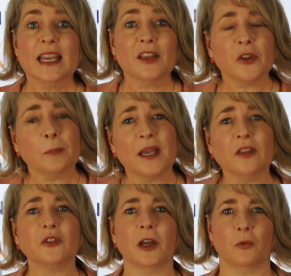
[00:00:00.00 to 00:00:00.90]
Is it
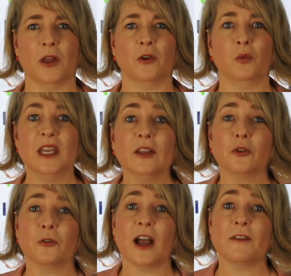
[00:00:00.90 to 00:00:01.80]
based on whether we can
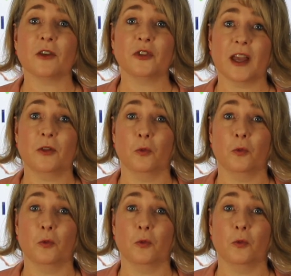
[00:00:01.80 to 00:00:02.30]
survive outside